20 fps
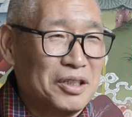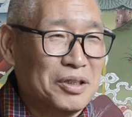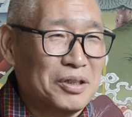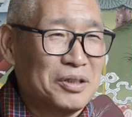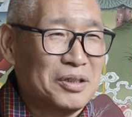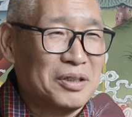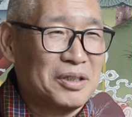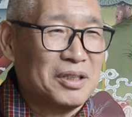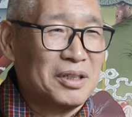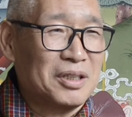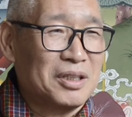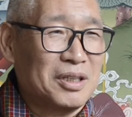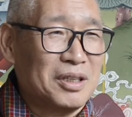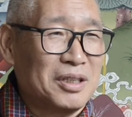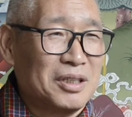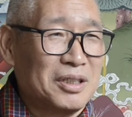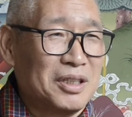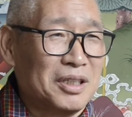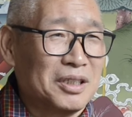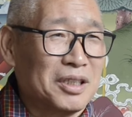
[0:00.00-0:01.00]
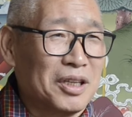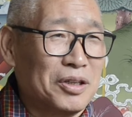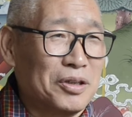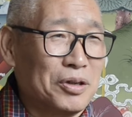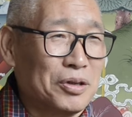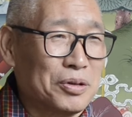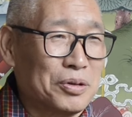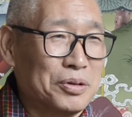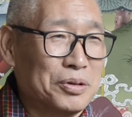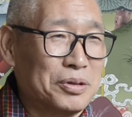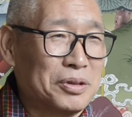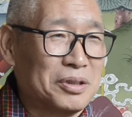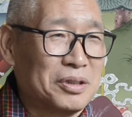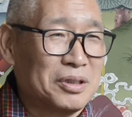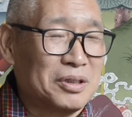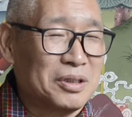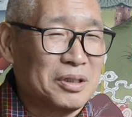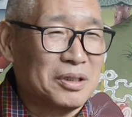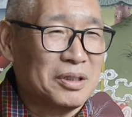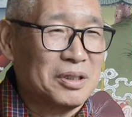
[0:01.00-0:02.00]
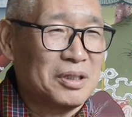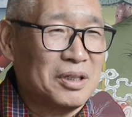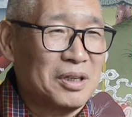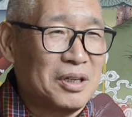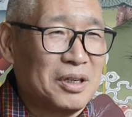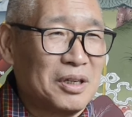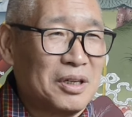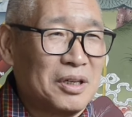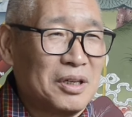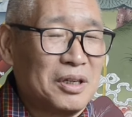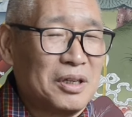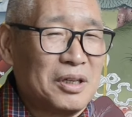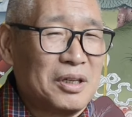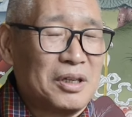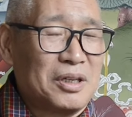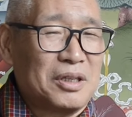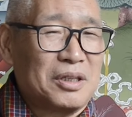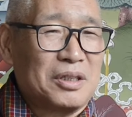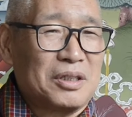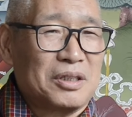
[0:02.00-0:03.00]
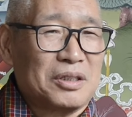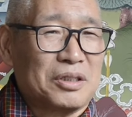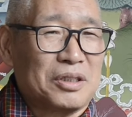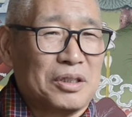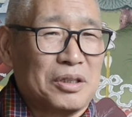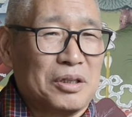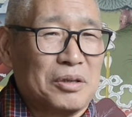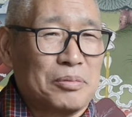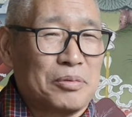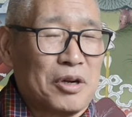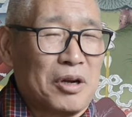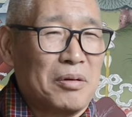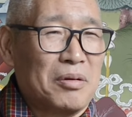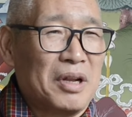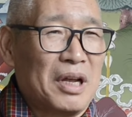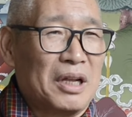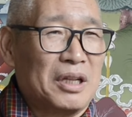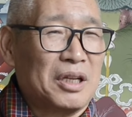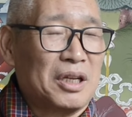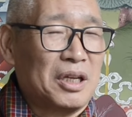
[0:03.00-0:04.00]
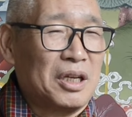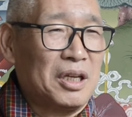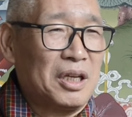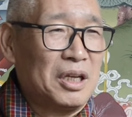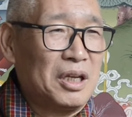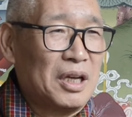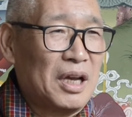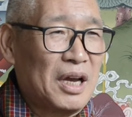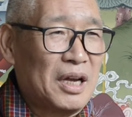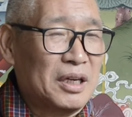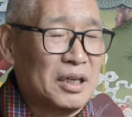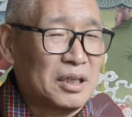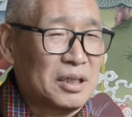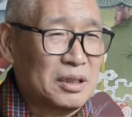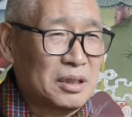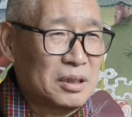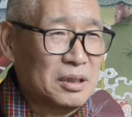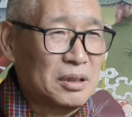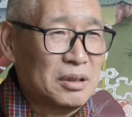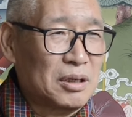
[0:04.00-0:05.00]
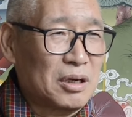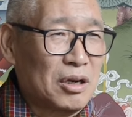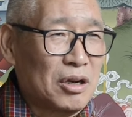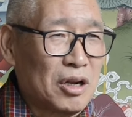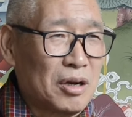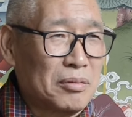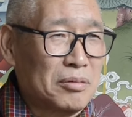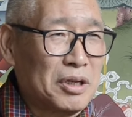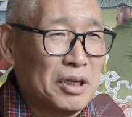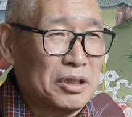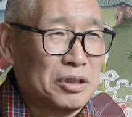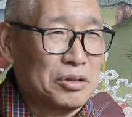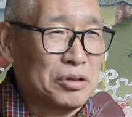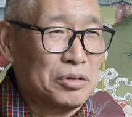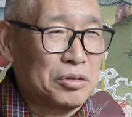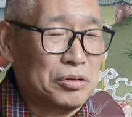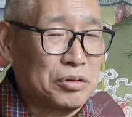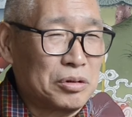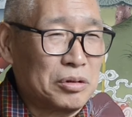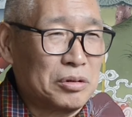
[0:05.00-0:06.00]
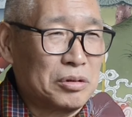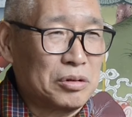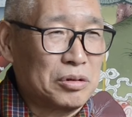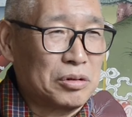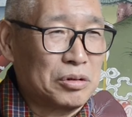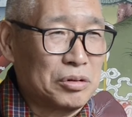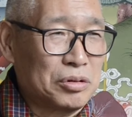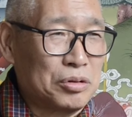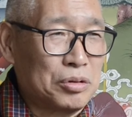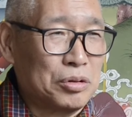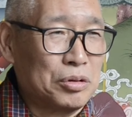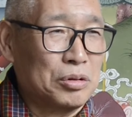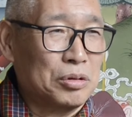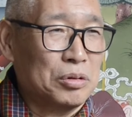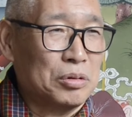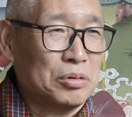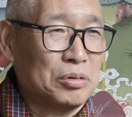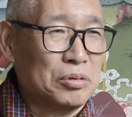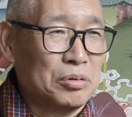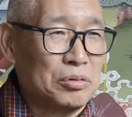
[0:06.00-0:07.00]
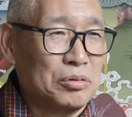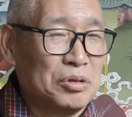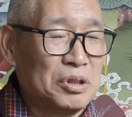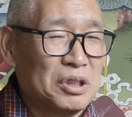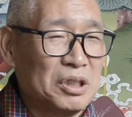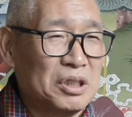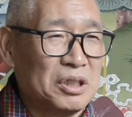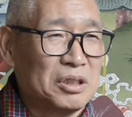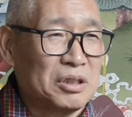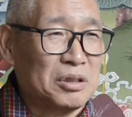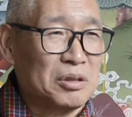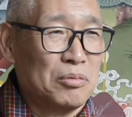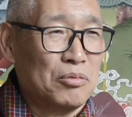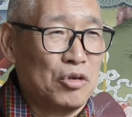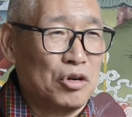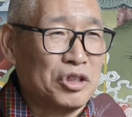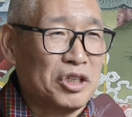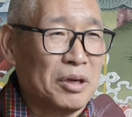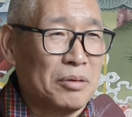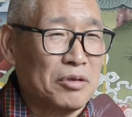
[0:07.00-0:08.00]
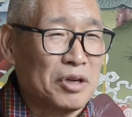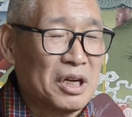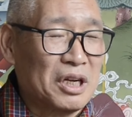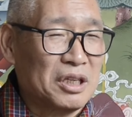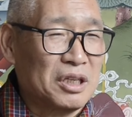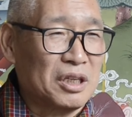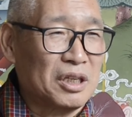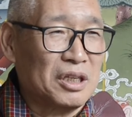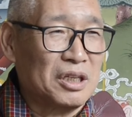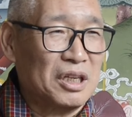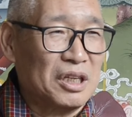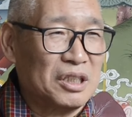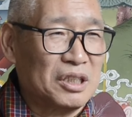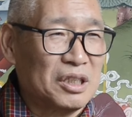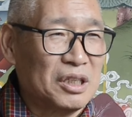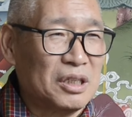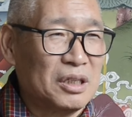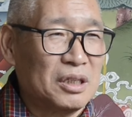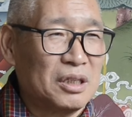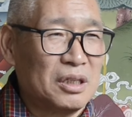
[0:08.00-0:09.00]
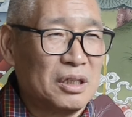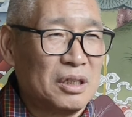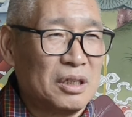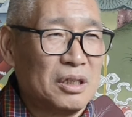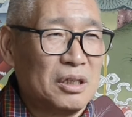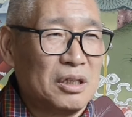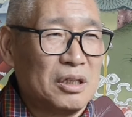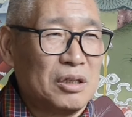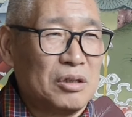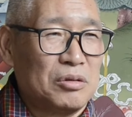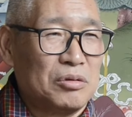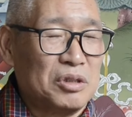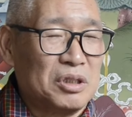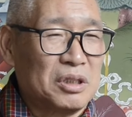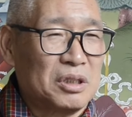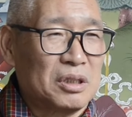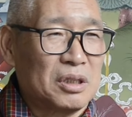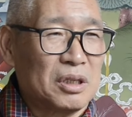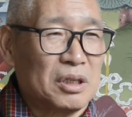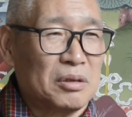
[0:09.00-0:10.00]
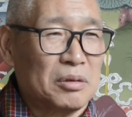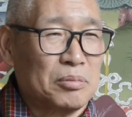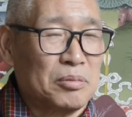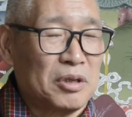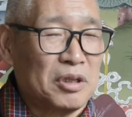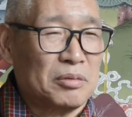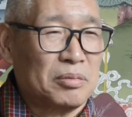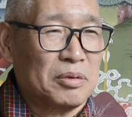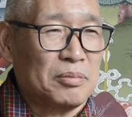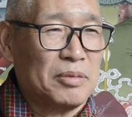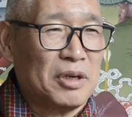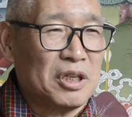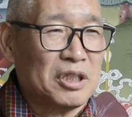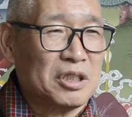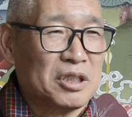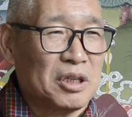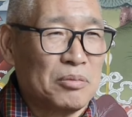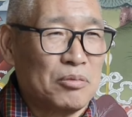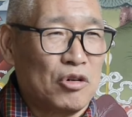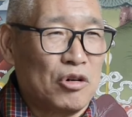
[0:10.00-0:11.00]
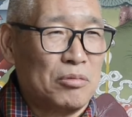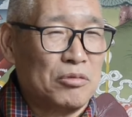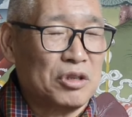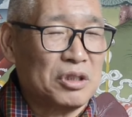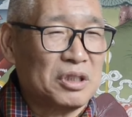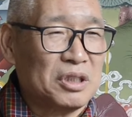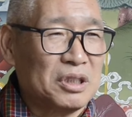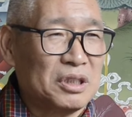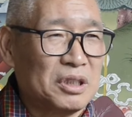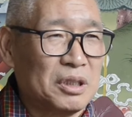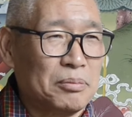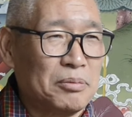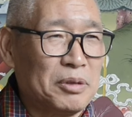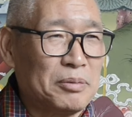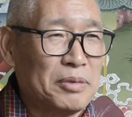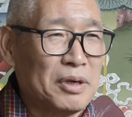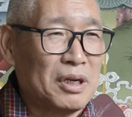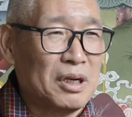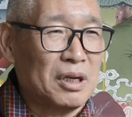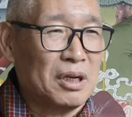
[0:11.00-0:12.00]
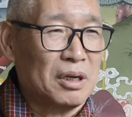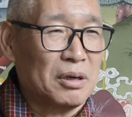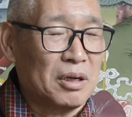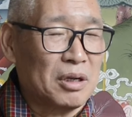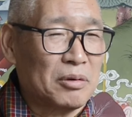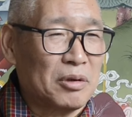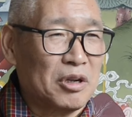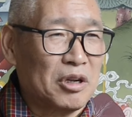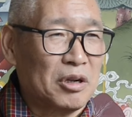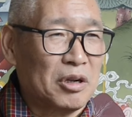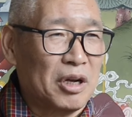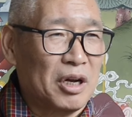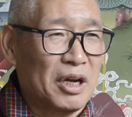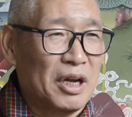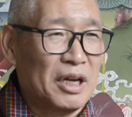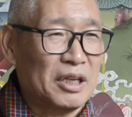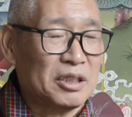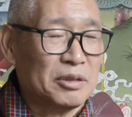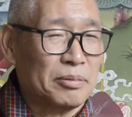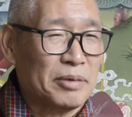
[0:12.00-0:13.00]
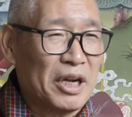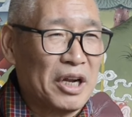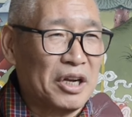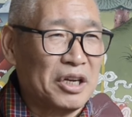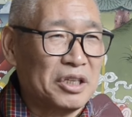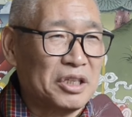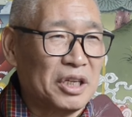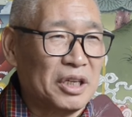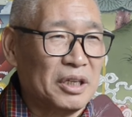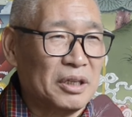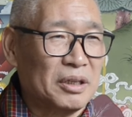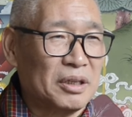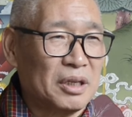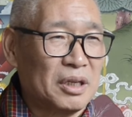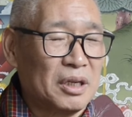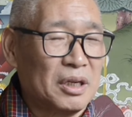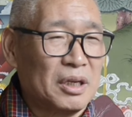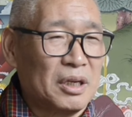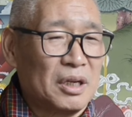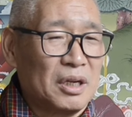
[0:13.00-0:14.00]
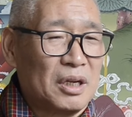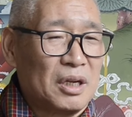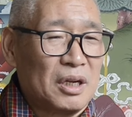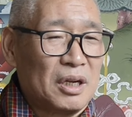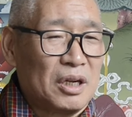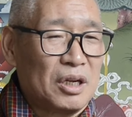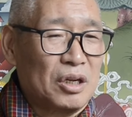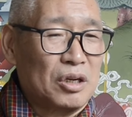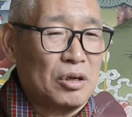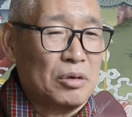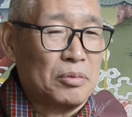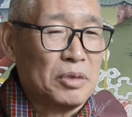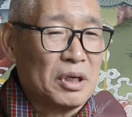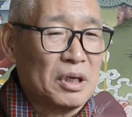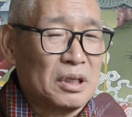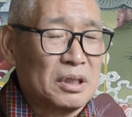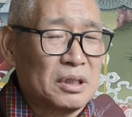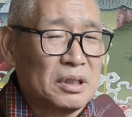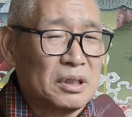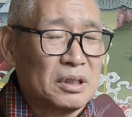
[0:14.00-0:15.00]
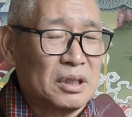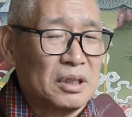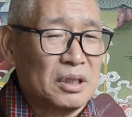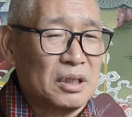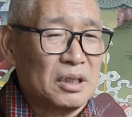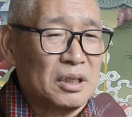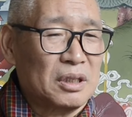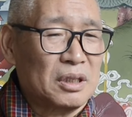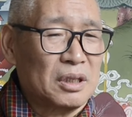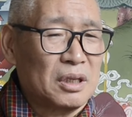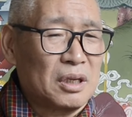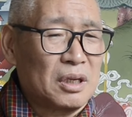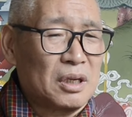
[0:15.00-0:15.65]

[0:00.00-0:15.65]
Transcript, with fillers: know, things are not good. So probably I think he had a lot of things to, to do, which is more democratic in nature which uh, first and foremost is the people uh, as a priority. You know, because uh,